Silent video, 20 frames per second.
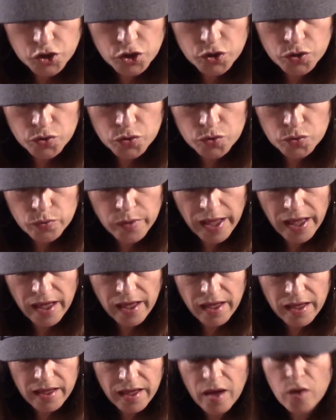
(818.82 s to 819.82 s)
to
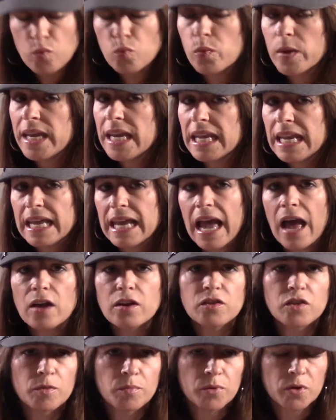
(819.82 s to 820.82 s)
a reading
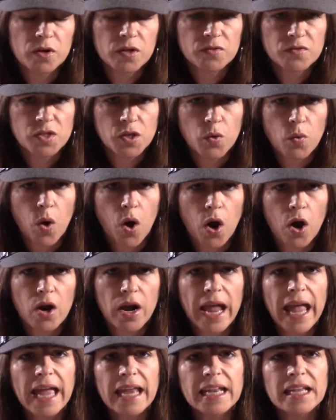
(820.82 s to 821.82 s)
out of the book of
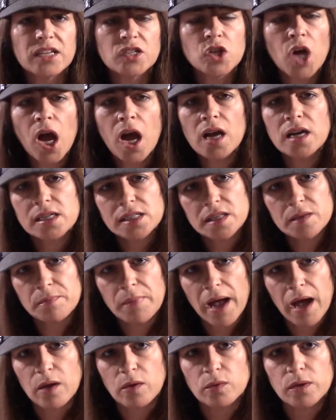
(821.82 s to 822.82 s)
Zohar, and it talks
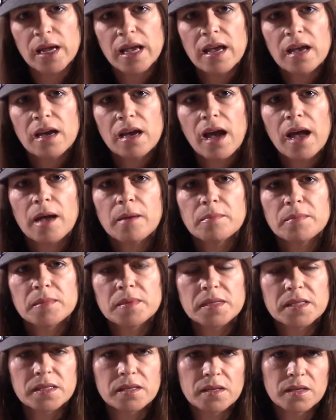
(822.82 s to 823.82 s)
about
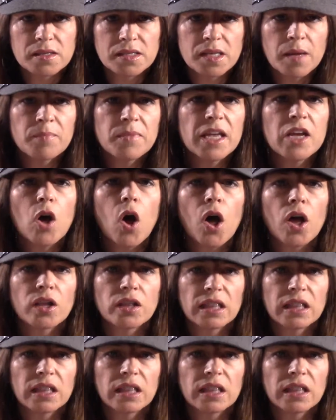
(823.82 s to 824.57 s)
something called